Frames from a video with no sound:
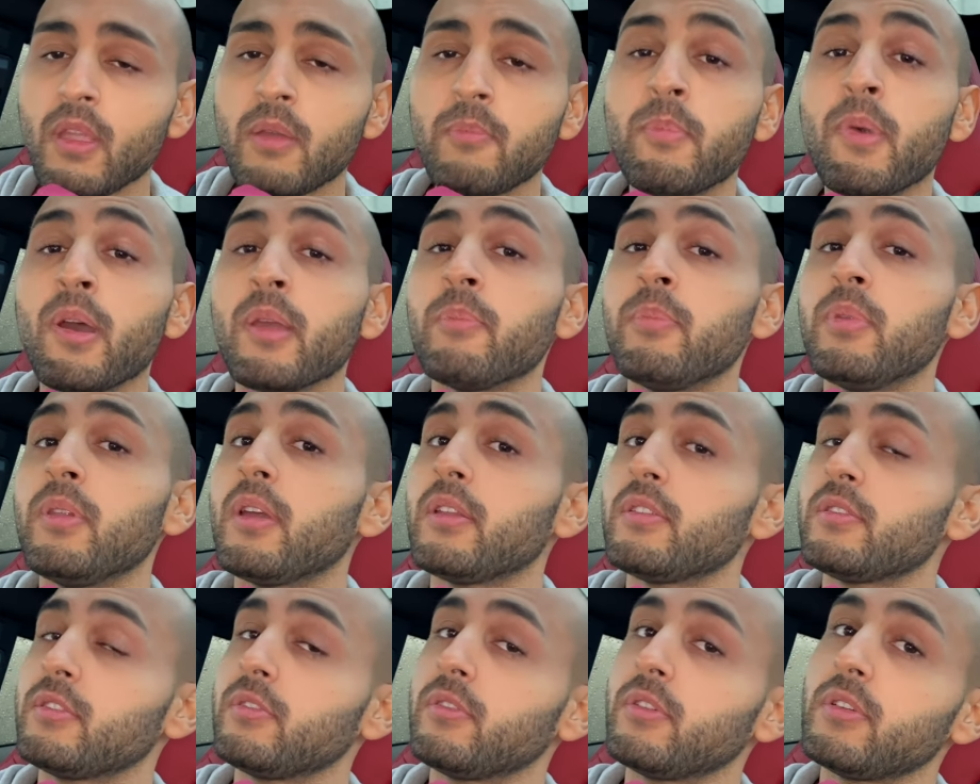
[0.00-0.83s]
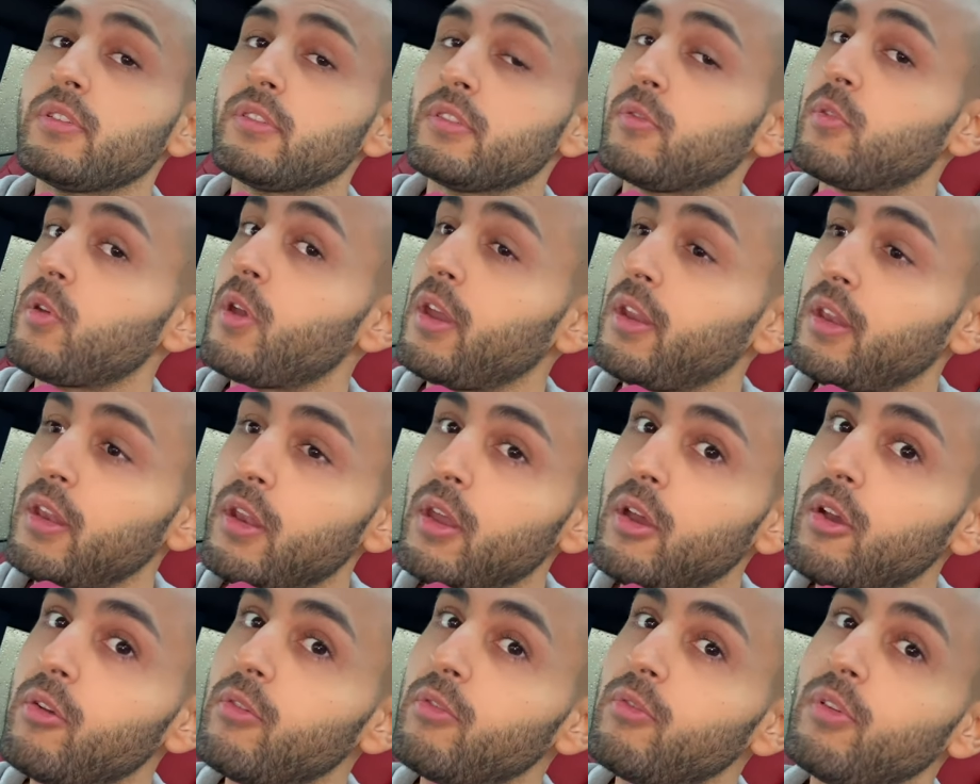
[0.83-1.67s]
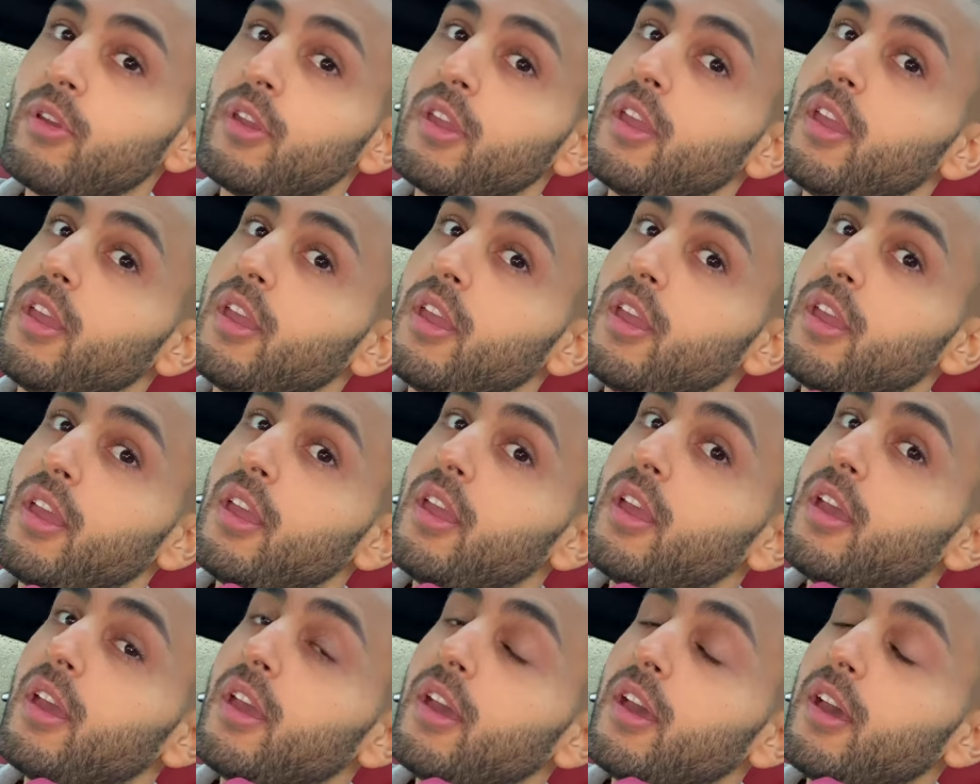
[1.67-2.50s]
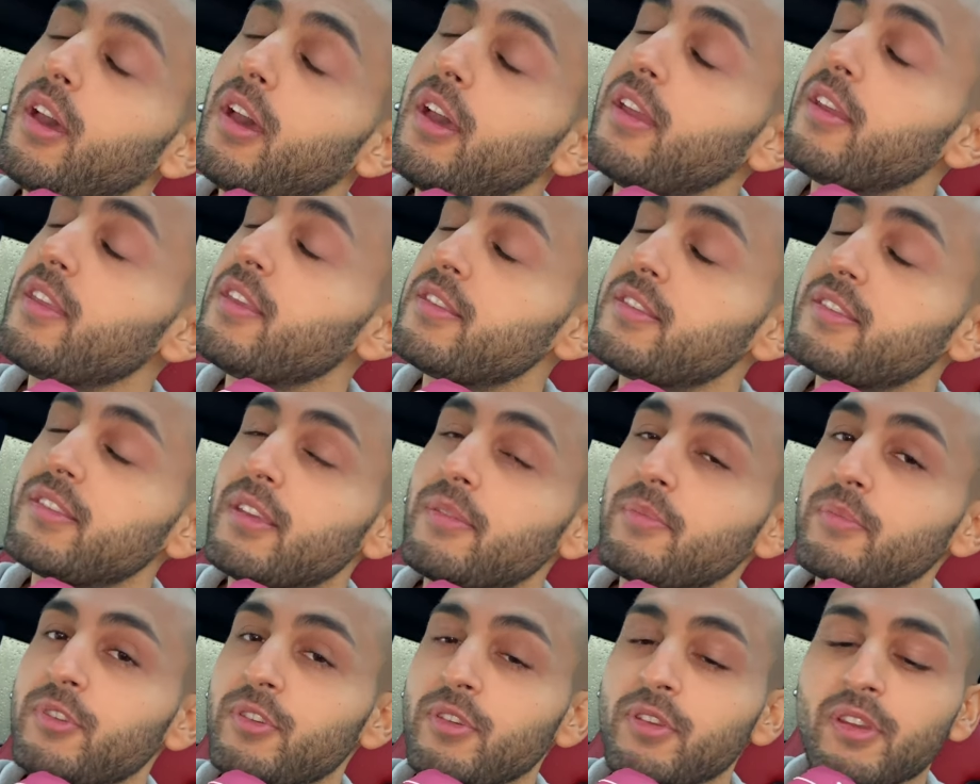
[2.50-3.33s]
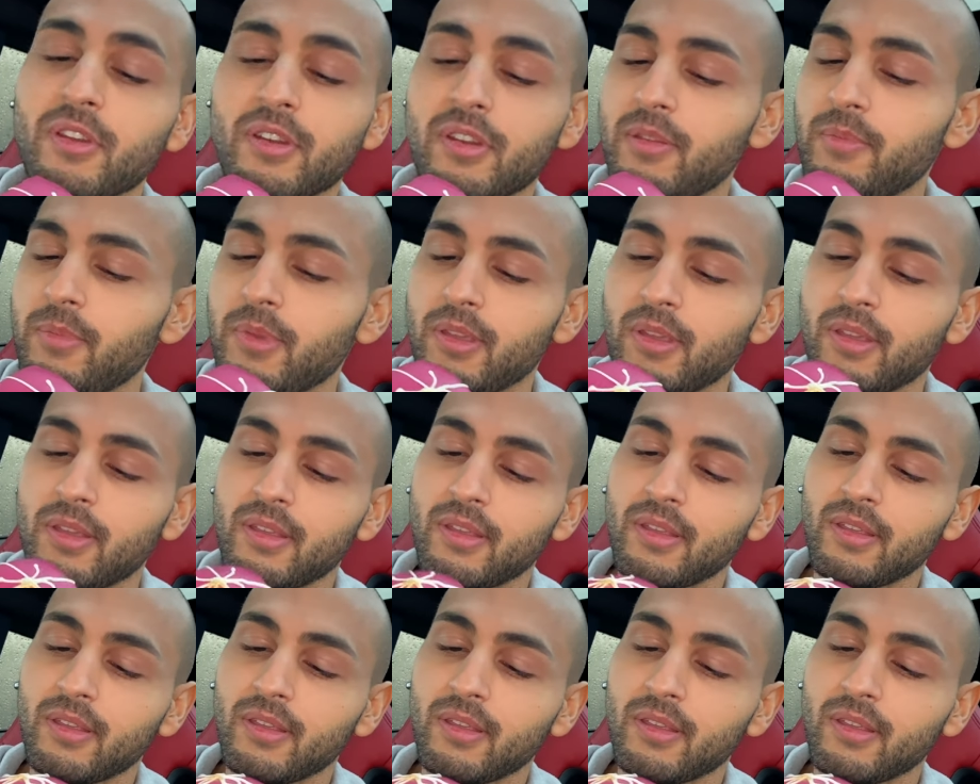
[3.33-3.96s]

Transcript: My blood sugar is quite low. I need some sugar in me.